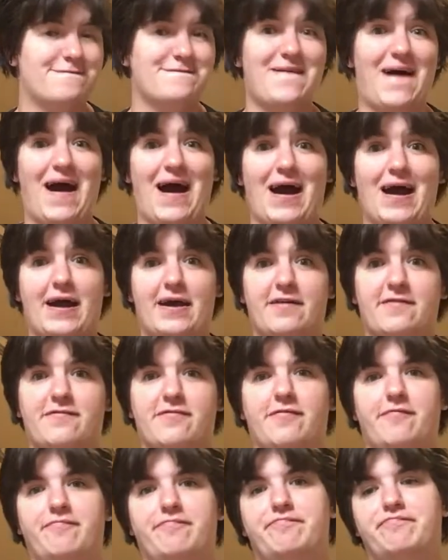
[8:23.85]

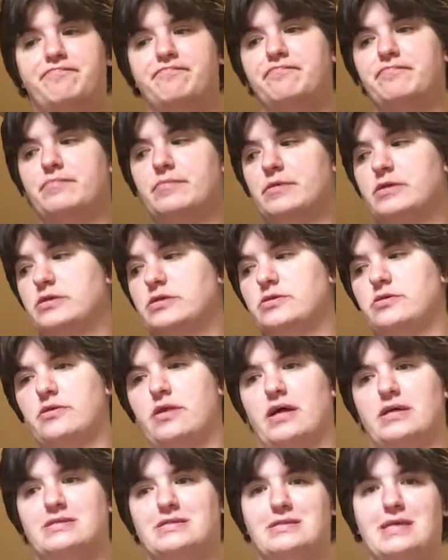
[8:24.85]
5. So
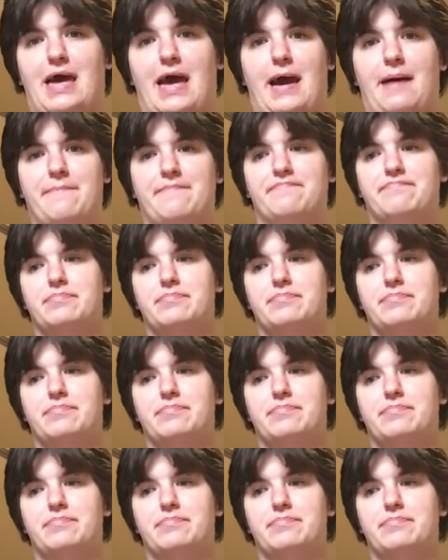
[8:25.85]
that's that.